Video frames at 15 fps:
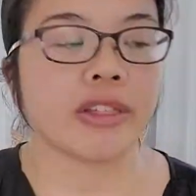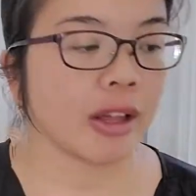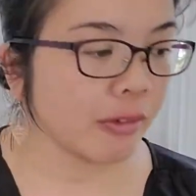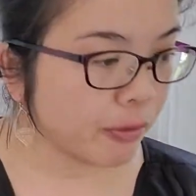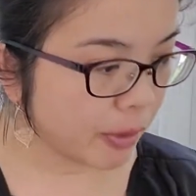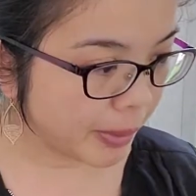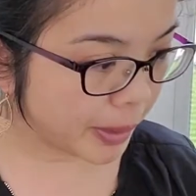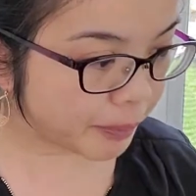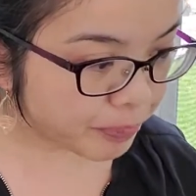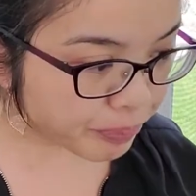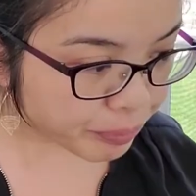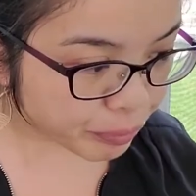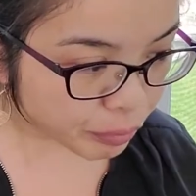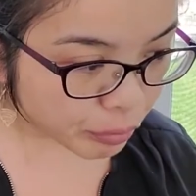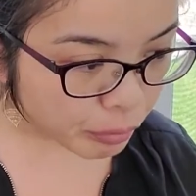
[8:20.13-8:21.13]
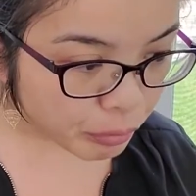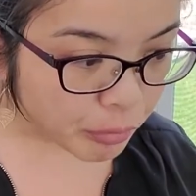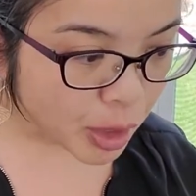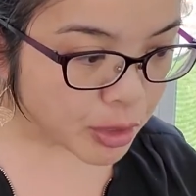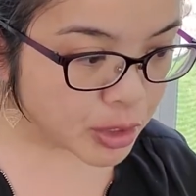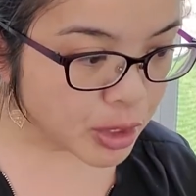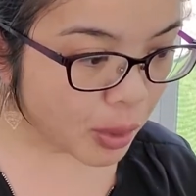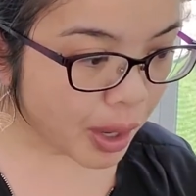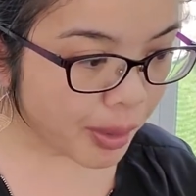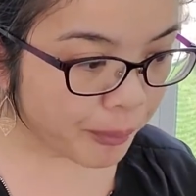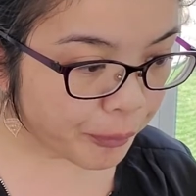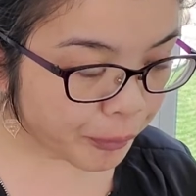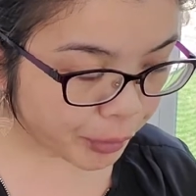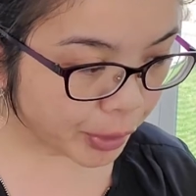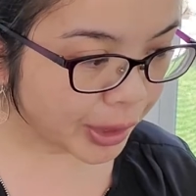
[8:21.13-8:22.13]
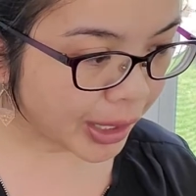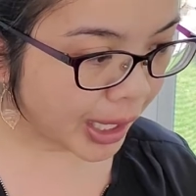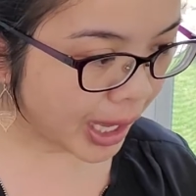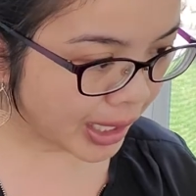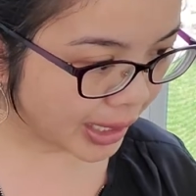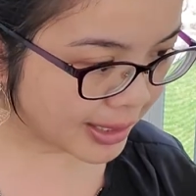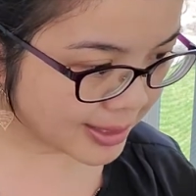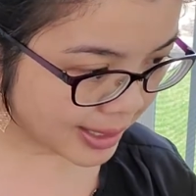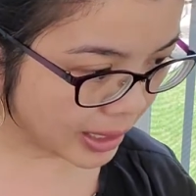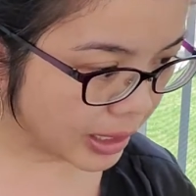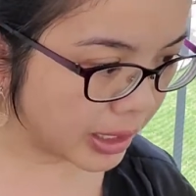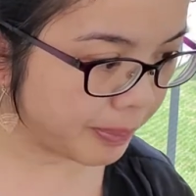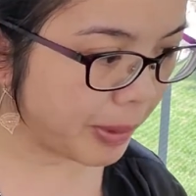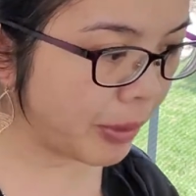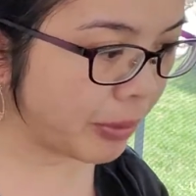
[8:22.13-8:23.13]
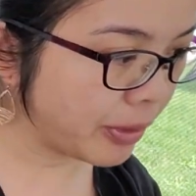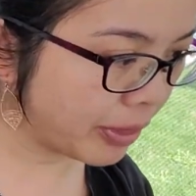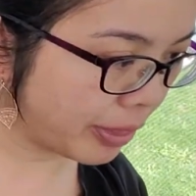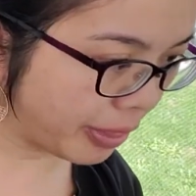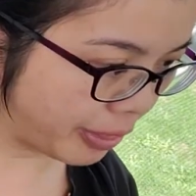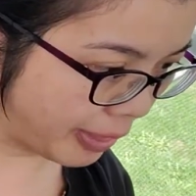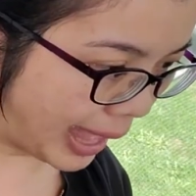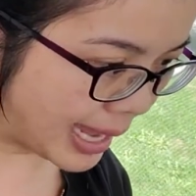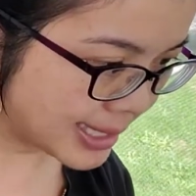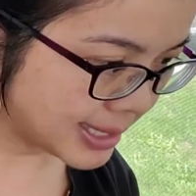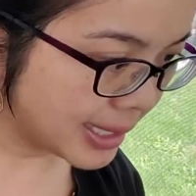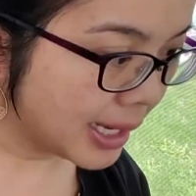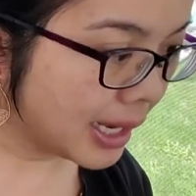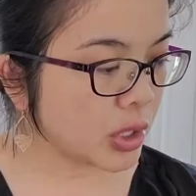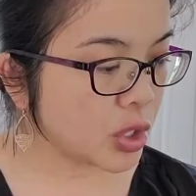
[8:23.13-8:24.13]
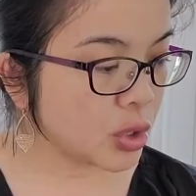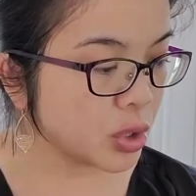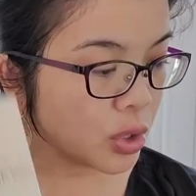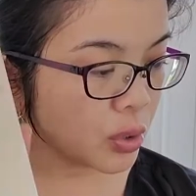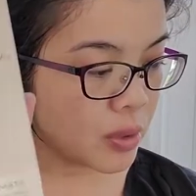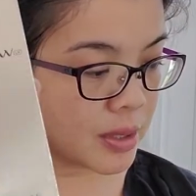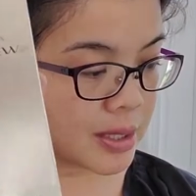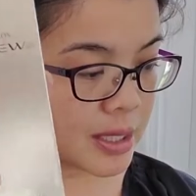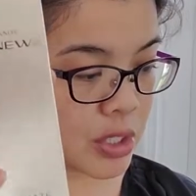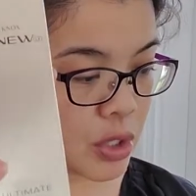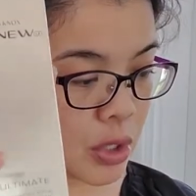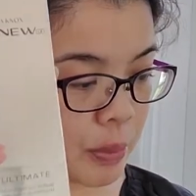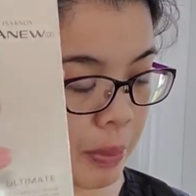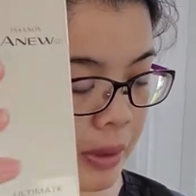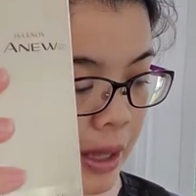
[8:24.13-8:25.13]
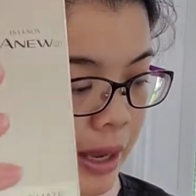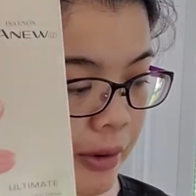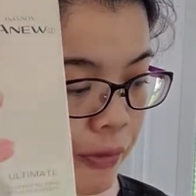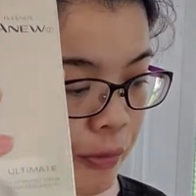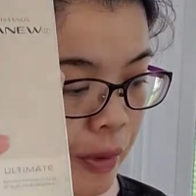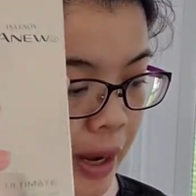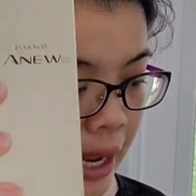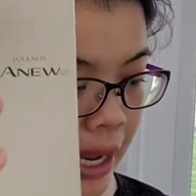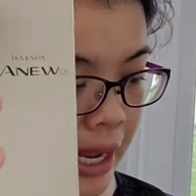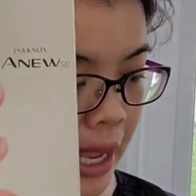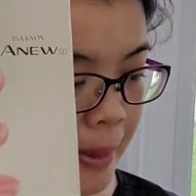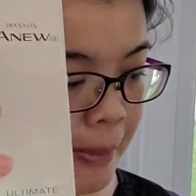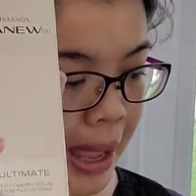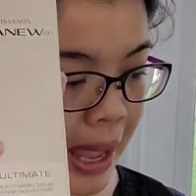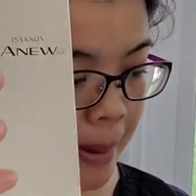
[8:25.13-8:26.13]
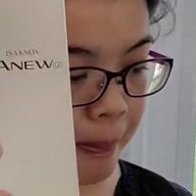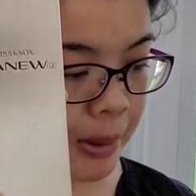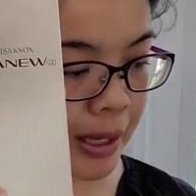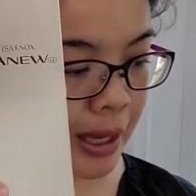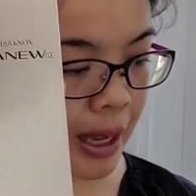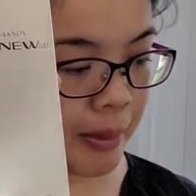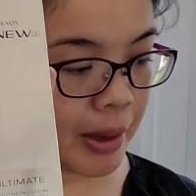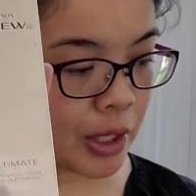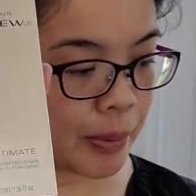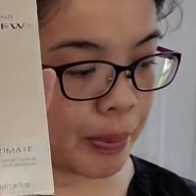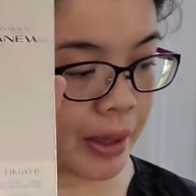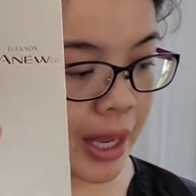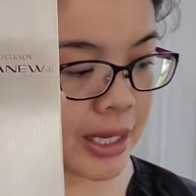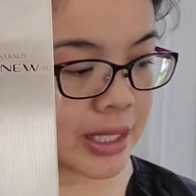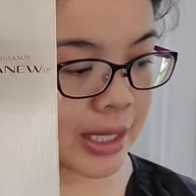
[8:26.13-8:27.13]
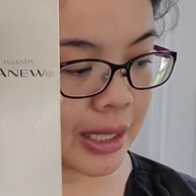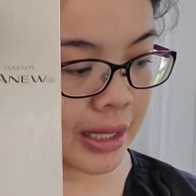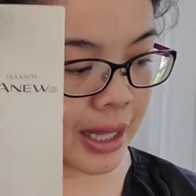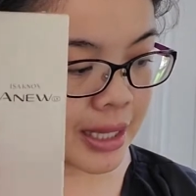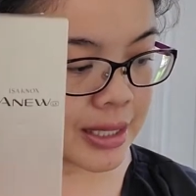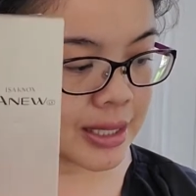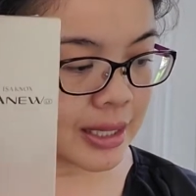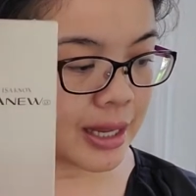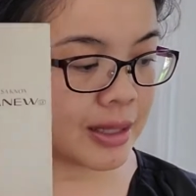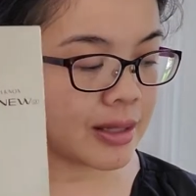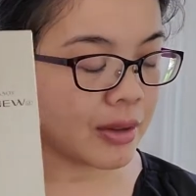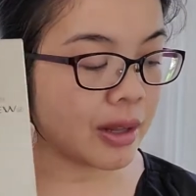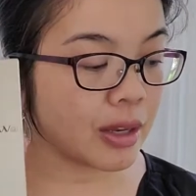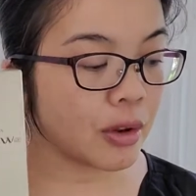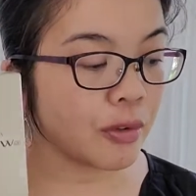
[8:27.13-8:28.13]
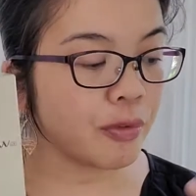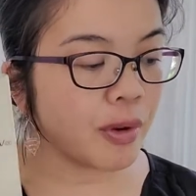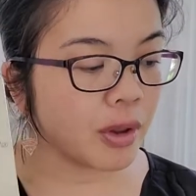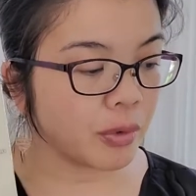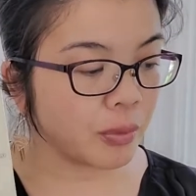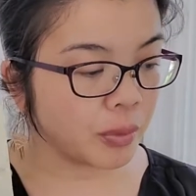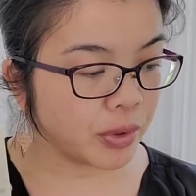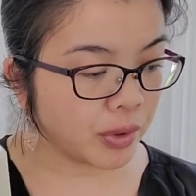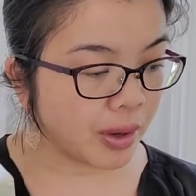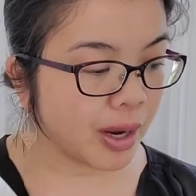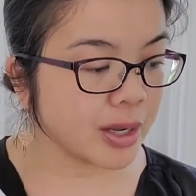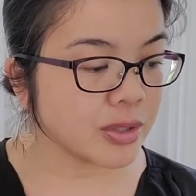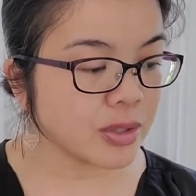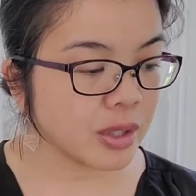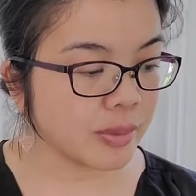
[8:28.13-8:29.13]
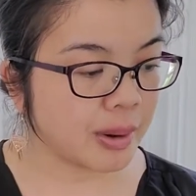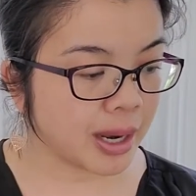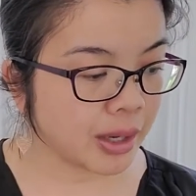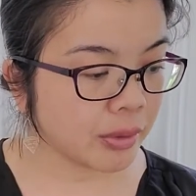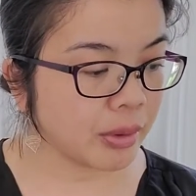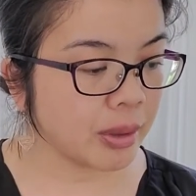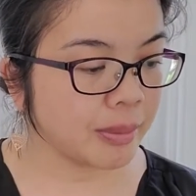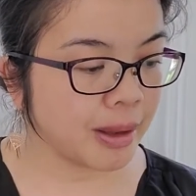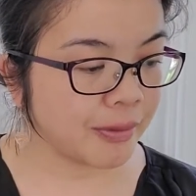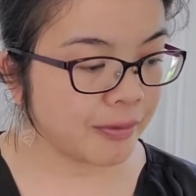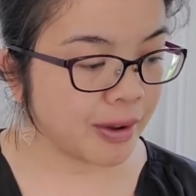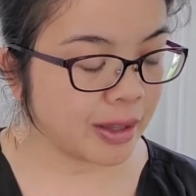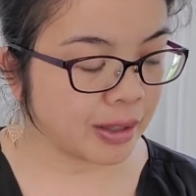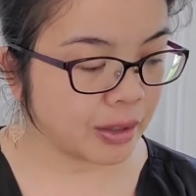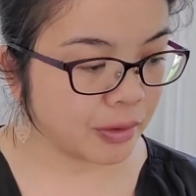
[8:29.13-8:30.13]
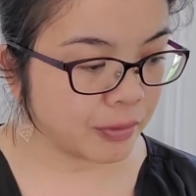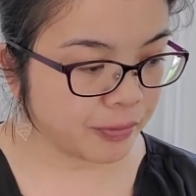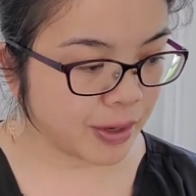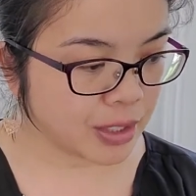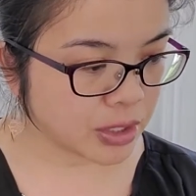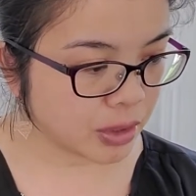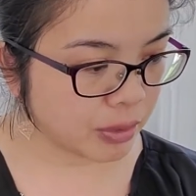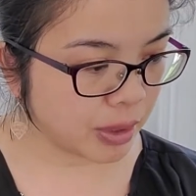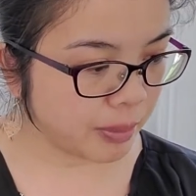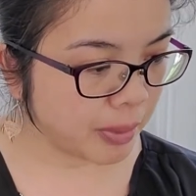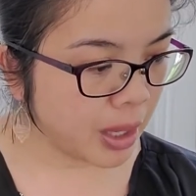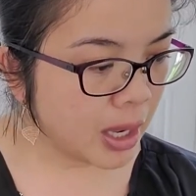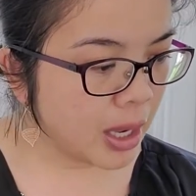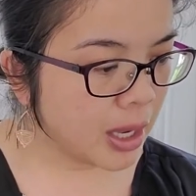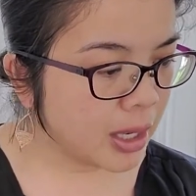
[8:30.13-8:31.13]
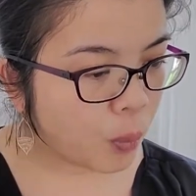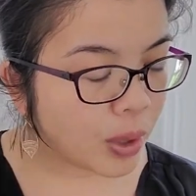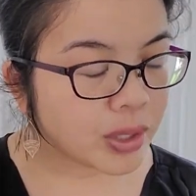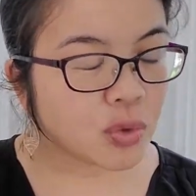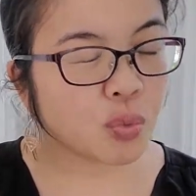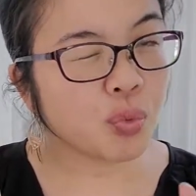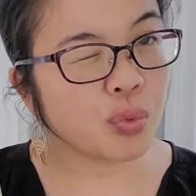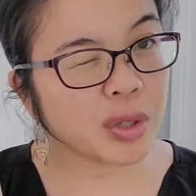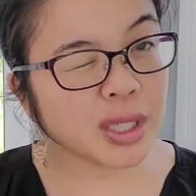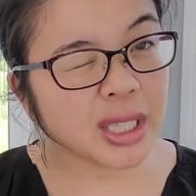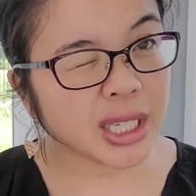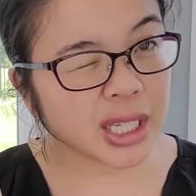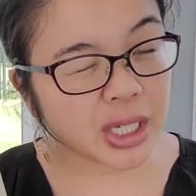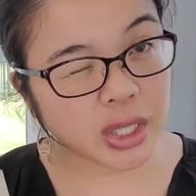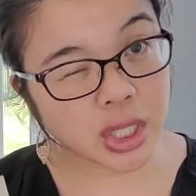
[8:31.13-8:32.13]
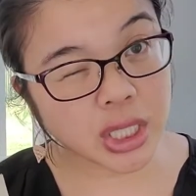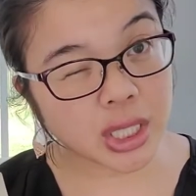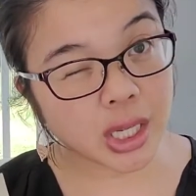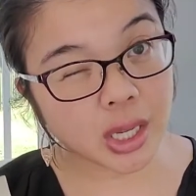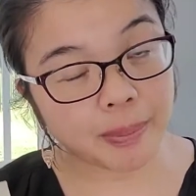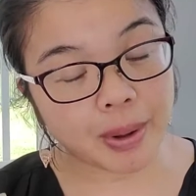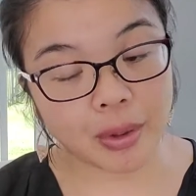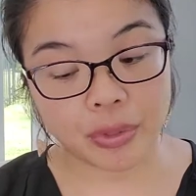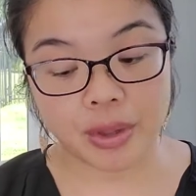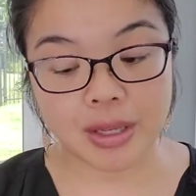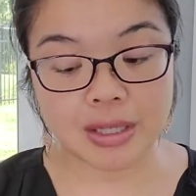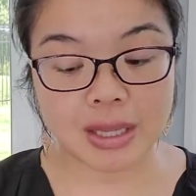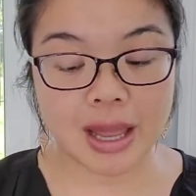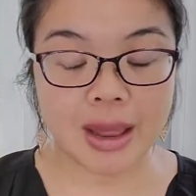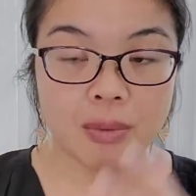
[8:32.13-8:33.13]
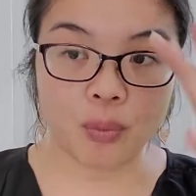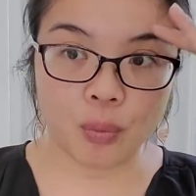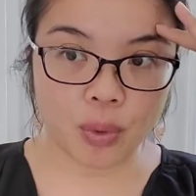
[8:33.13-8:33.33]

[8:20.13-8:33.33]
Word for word: thing for me. So I'm really excited about that. To use this, you apply it for A M and P M, and you apply it to cleanse skins, and then you follow with your eye serum, eye cream, and finally your face cream. What's really interesting about this, and